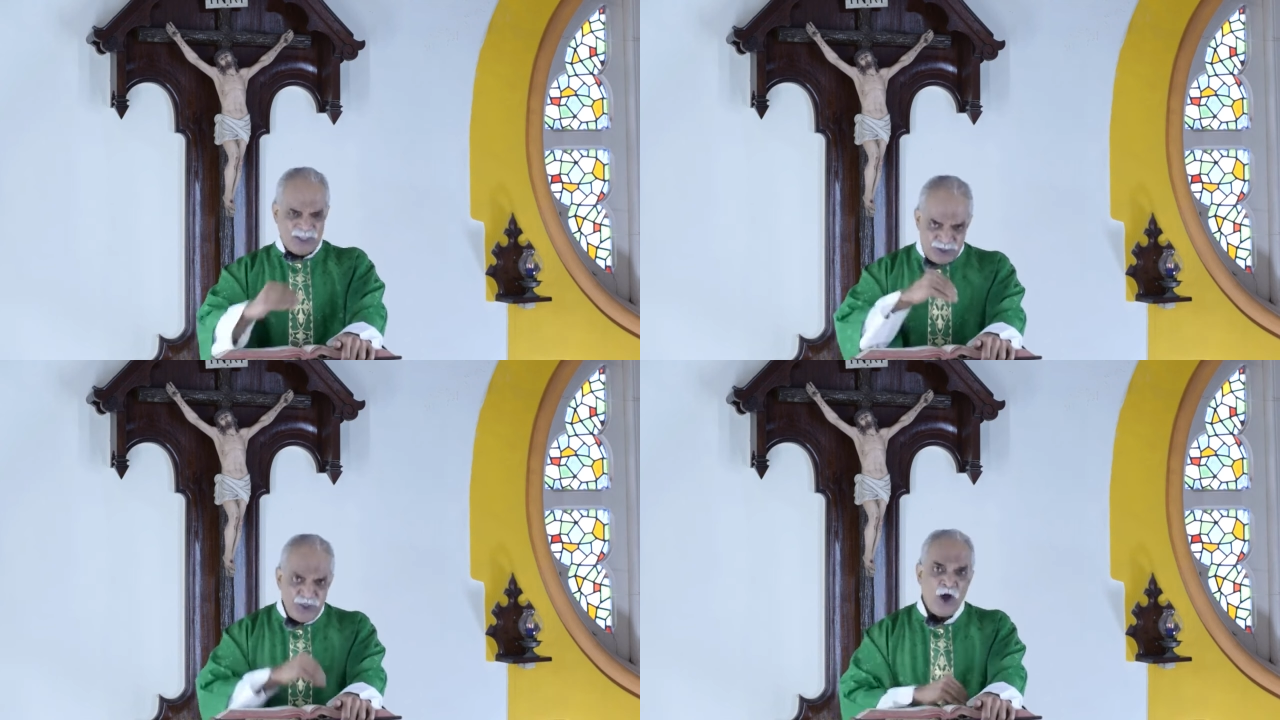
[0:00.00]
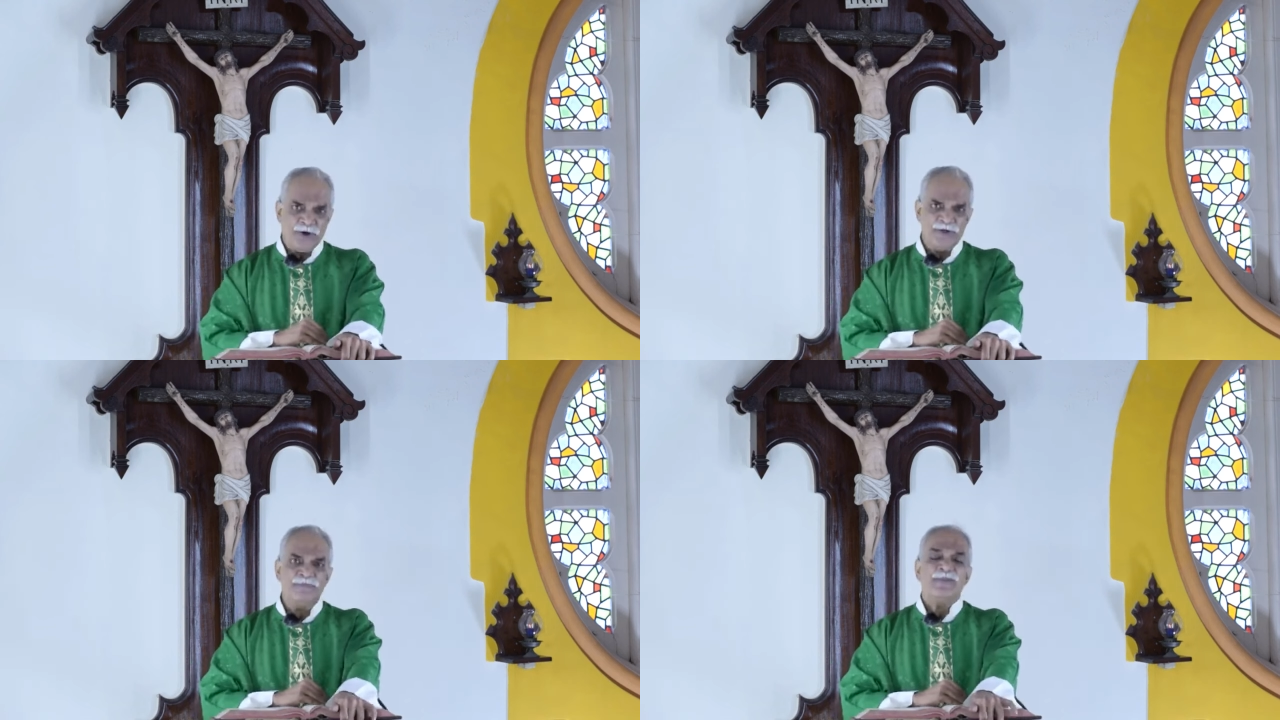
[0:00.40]

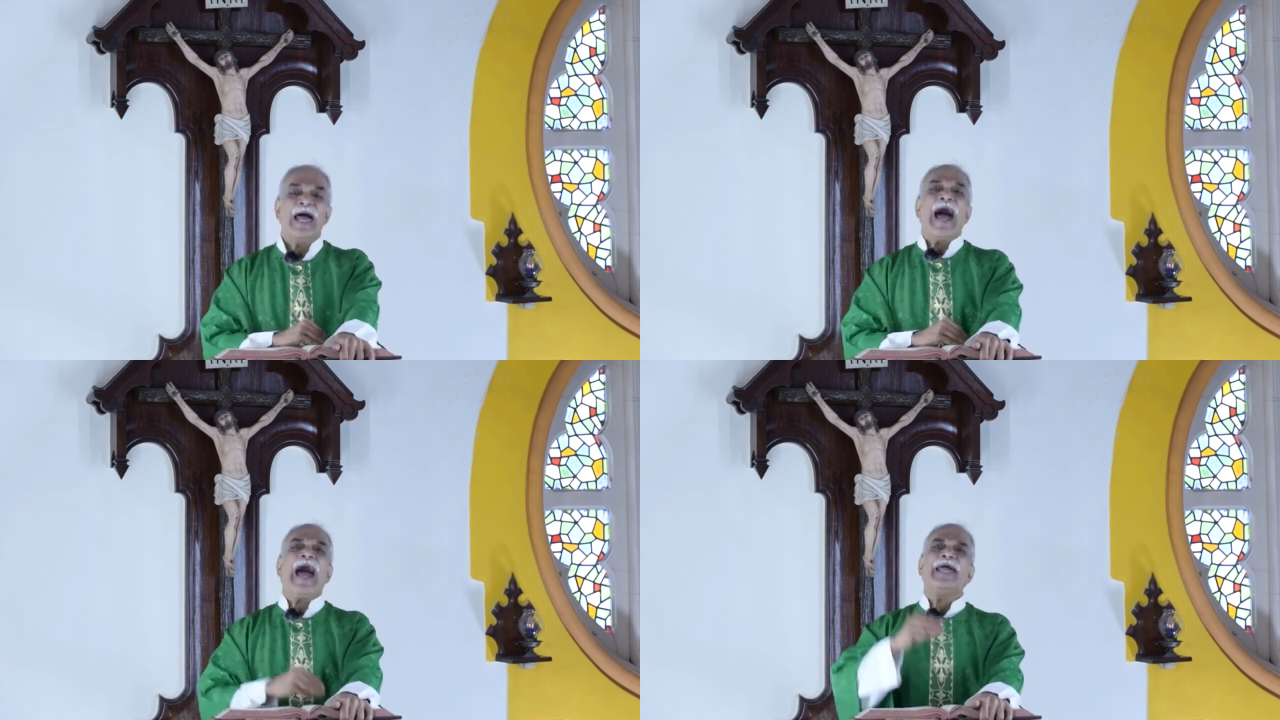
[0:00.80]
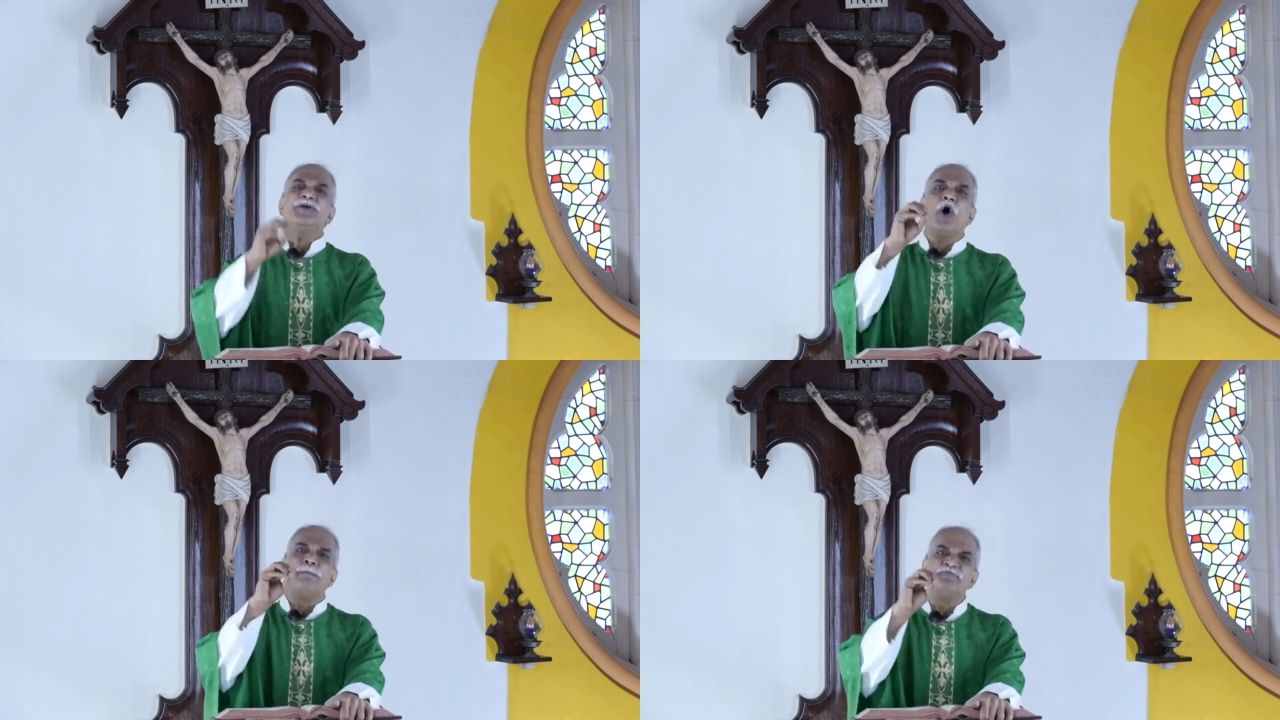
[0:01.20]
John
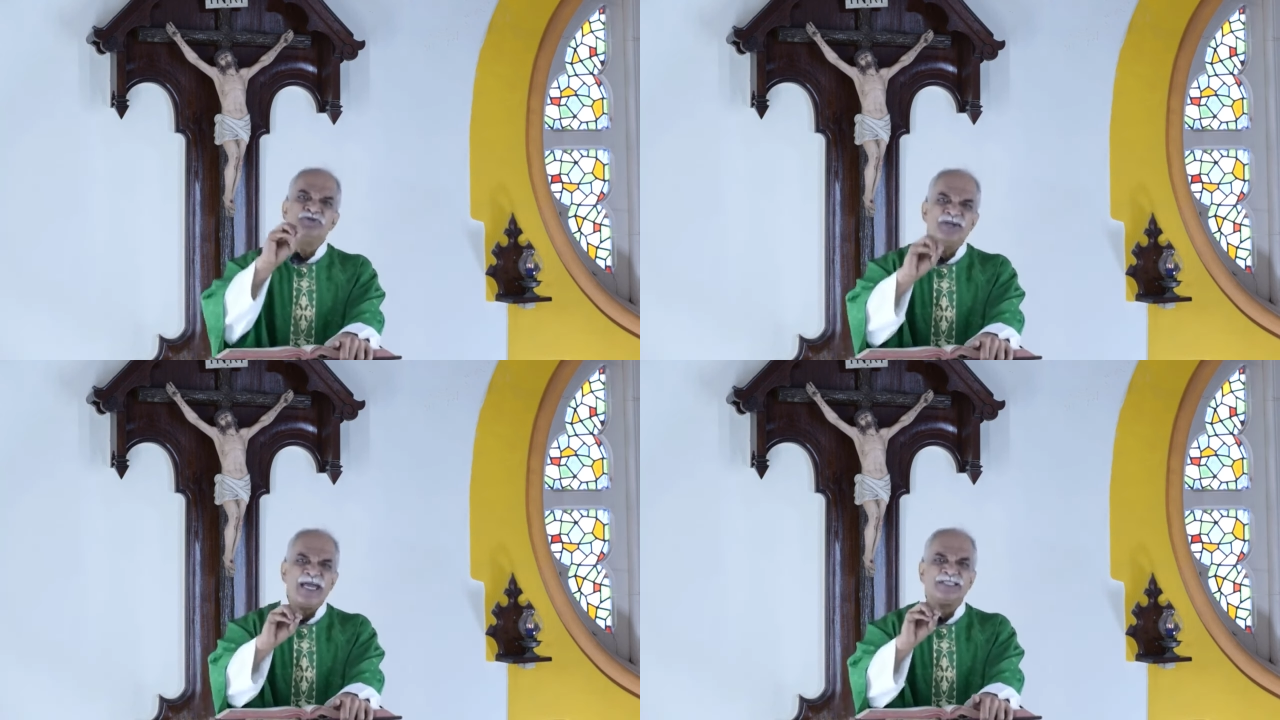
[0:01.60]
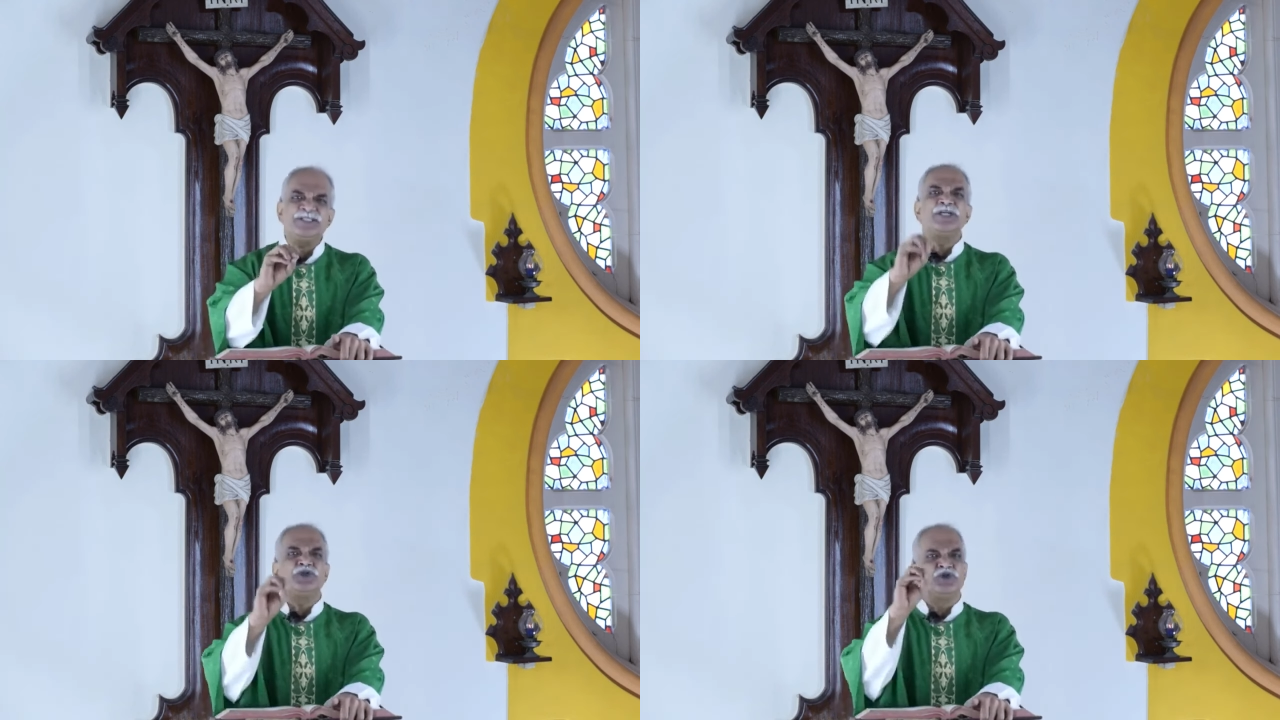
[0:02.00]
had
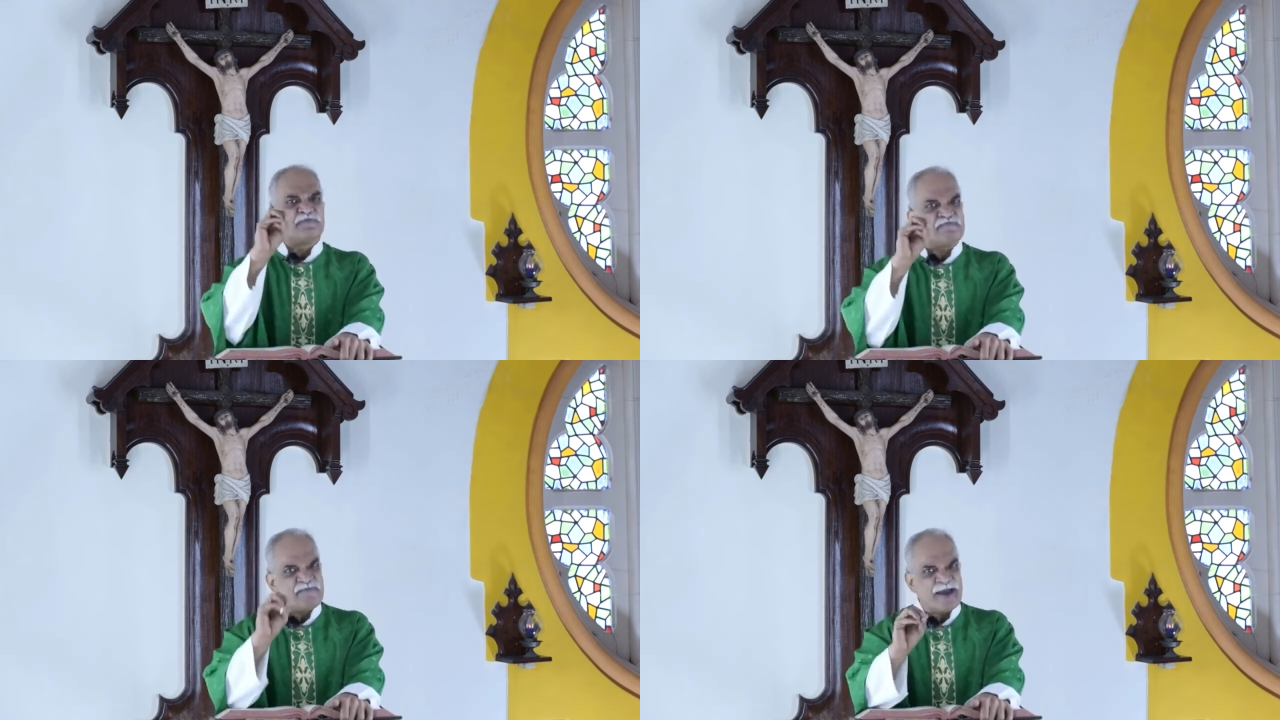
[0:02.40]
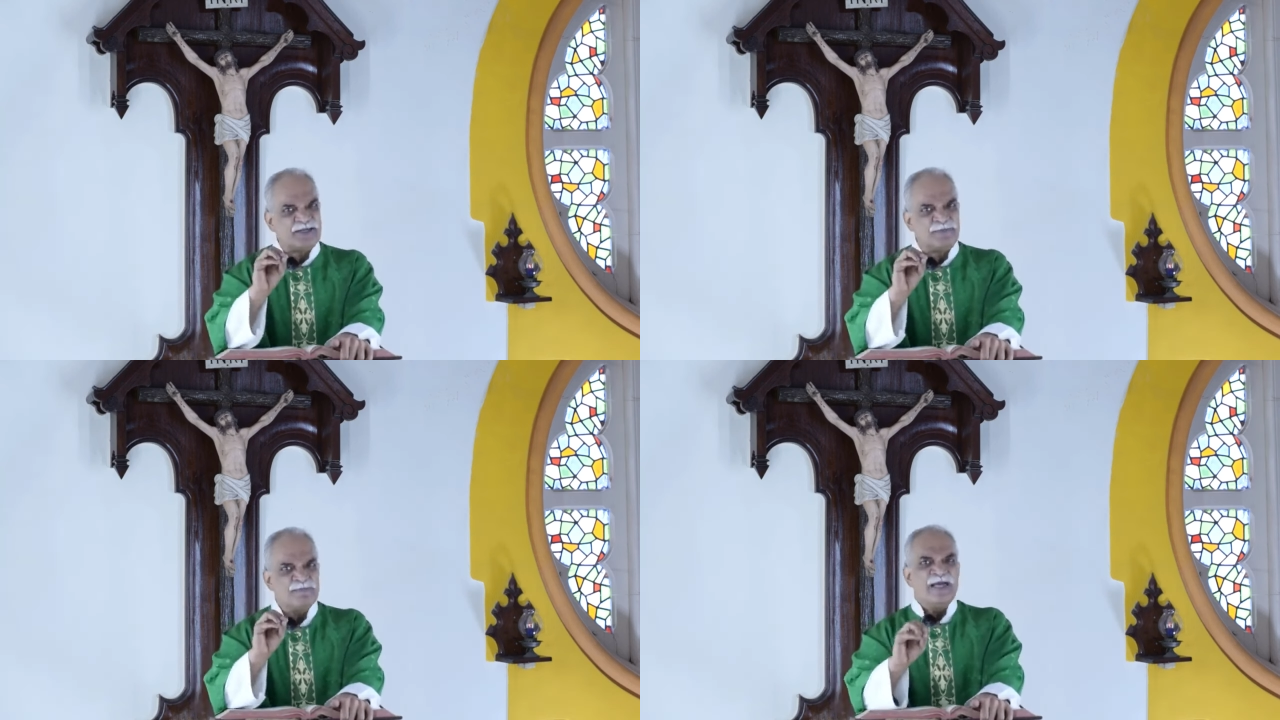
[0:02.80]
objected to the
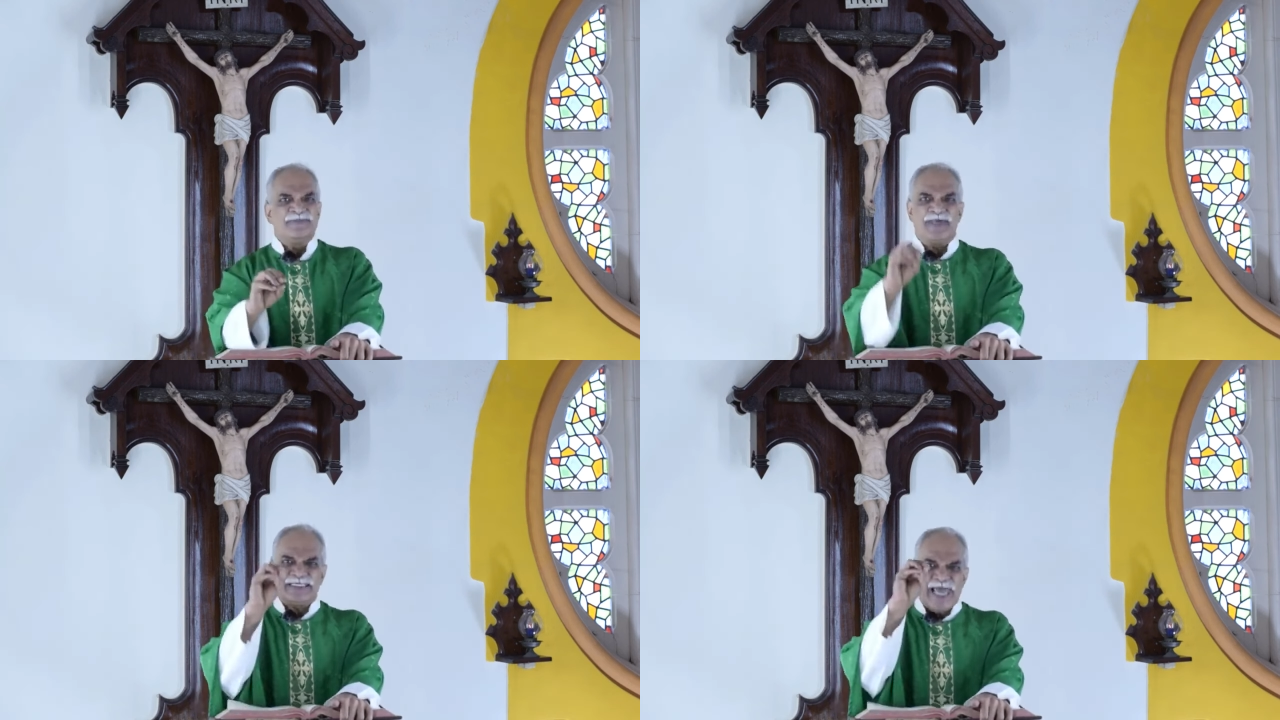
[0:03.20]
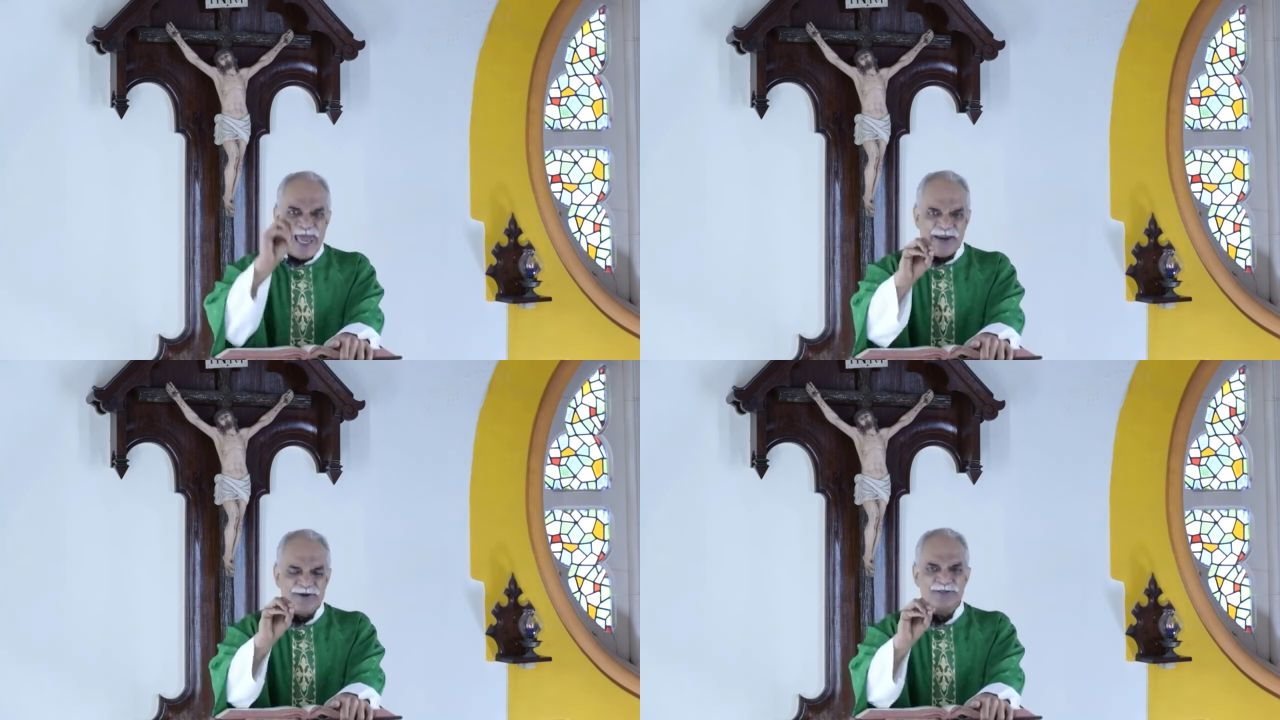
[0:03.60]
fact that
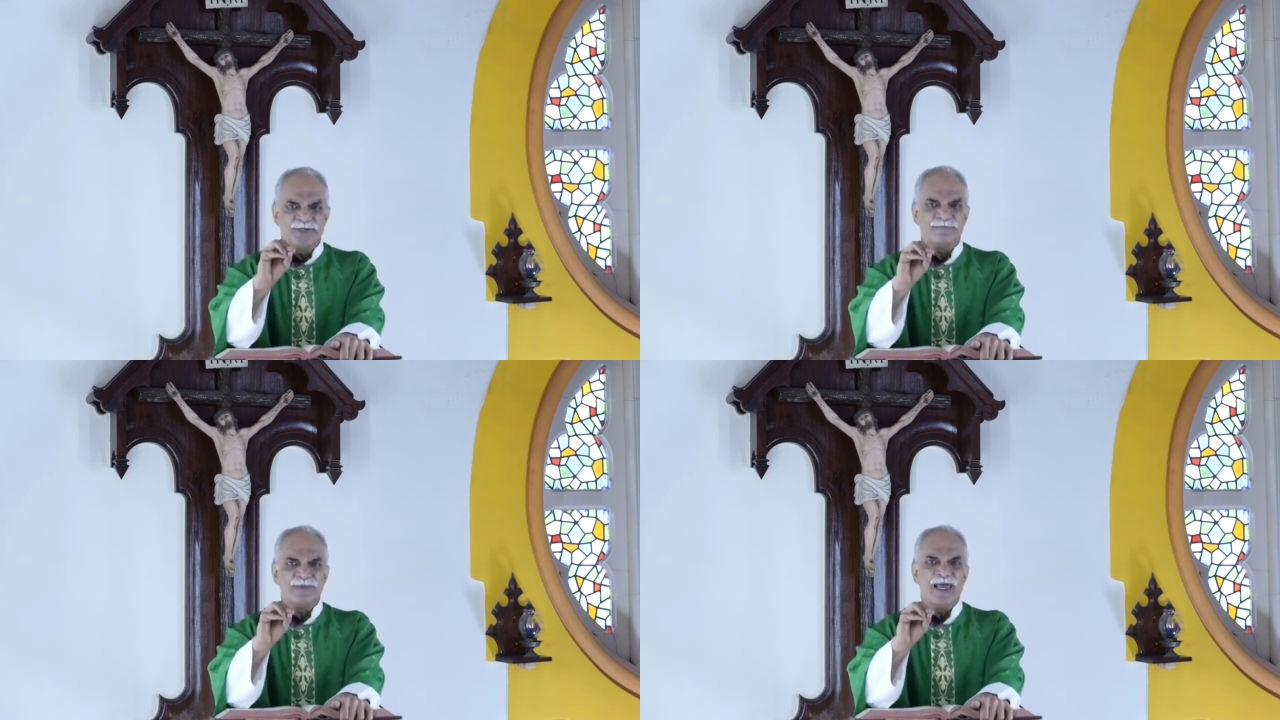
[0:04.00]
Herod